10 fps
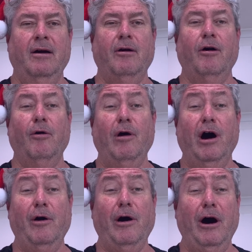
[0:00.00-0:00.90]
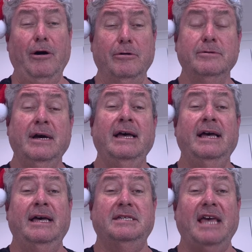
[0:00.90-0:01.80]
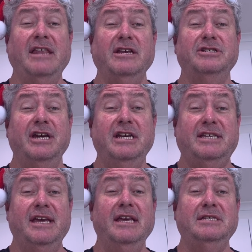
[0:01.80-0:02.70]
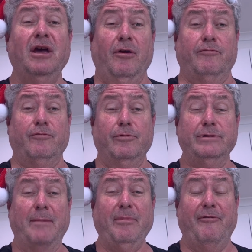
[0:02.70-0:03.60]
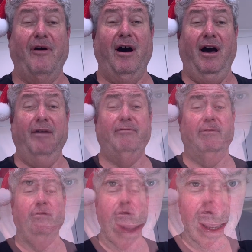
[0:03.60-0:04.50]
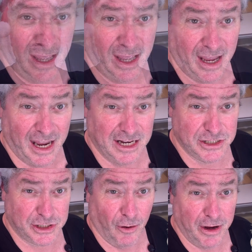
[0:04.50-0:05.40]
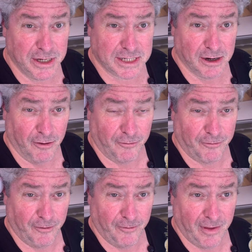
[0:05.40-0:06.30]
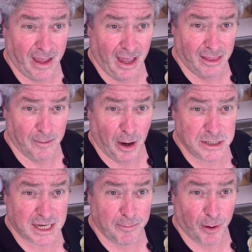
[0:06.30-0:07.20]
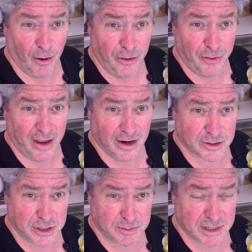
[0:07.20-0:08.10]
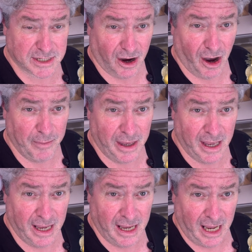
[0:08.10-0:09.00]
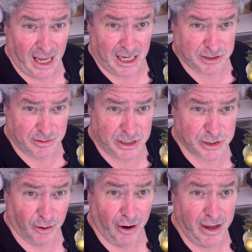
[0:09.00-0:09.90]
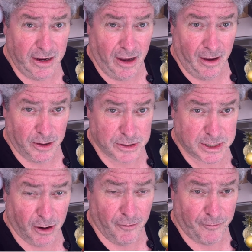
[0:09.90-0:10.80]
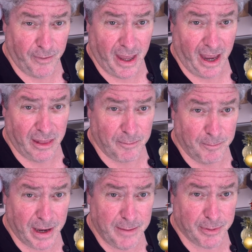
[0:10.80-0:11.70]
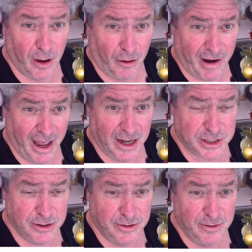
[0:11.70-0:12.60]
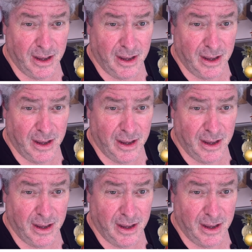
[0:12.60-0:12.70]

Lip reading: Ho, ho, ho! Santa GT's rule number 5. Enjoy yourself. The most important thing at Christmas time is to enjoy yourself and the people around you.